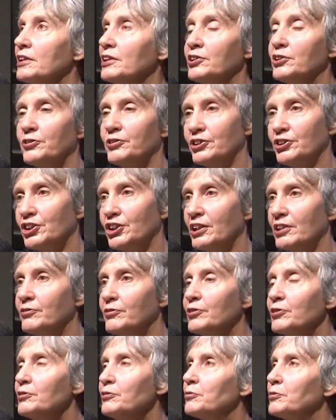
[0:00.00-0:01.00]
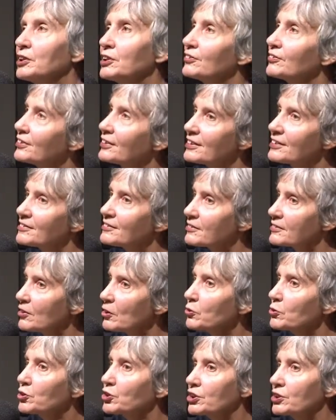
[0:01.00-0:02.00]
and you're a general, well, you need
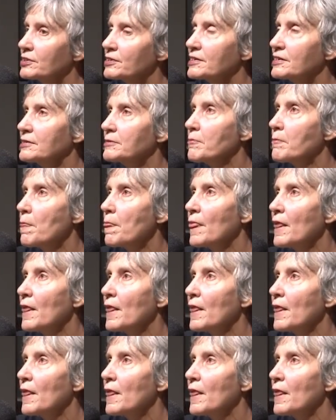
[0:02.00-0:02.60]
soldiers.